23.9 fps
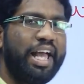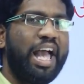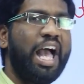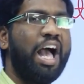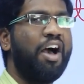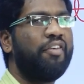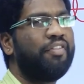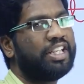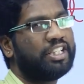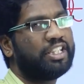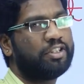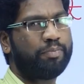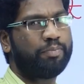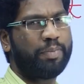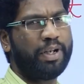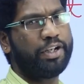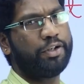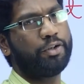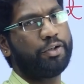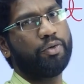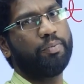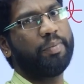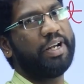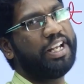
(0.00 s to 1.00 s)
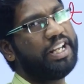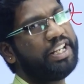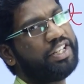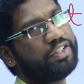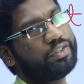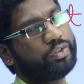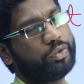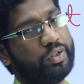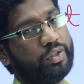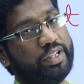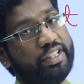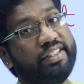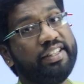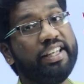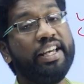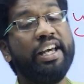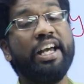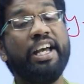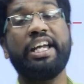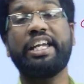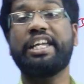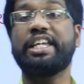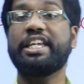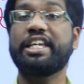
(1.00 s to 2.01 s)
have explained to you, my dear students.
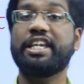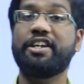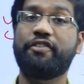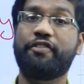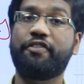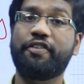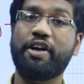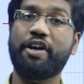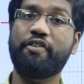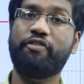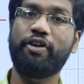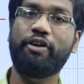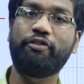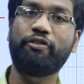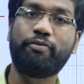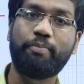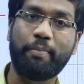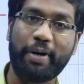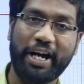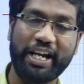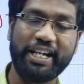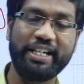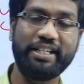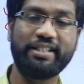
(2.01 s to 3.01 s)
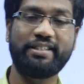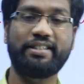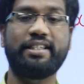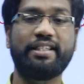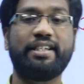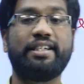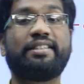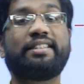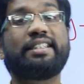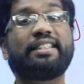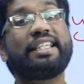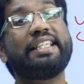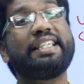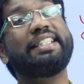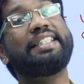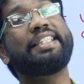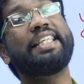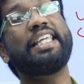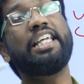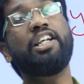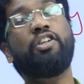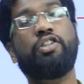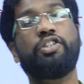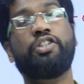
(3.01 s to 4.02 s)
If f of minus x is
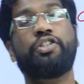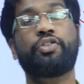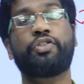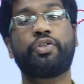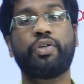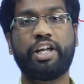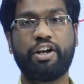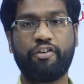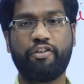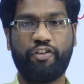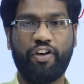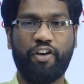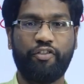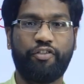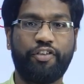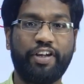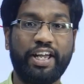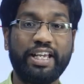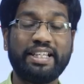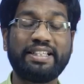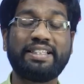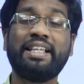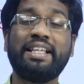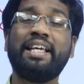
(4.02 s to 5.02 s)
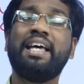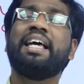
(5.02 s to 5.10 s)
equals to f of x,